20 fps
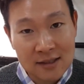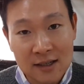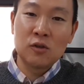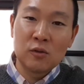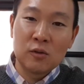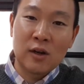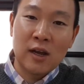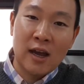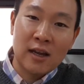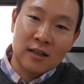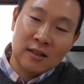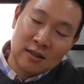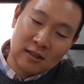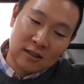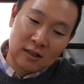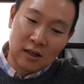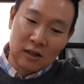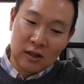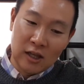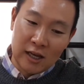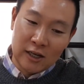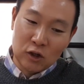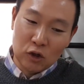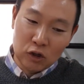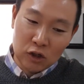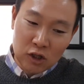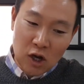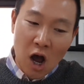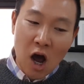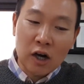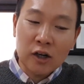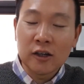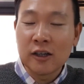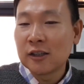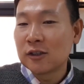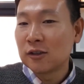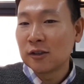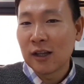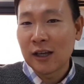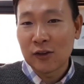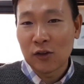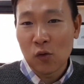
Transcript: Once you get like your daughter into